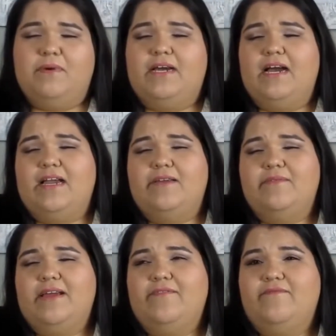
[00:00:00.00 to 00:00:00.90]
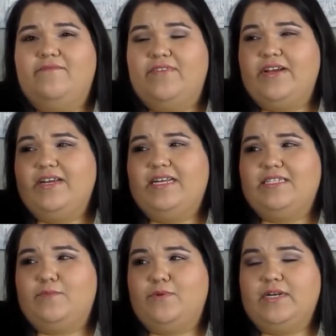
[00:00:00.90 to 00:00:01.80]
but I am very
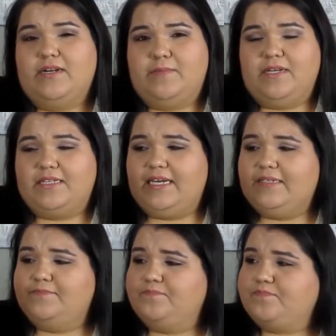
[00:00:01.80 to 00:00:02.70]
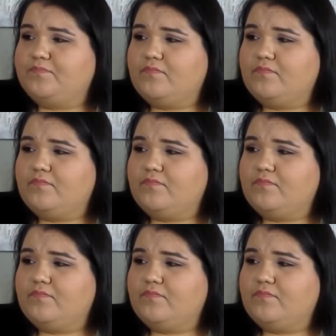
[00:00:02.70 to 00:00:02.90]
disappointed about that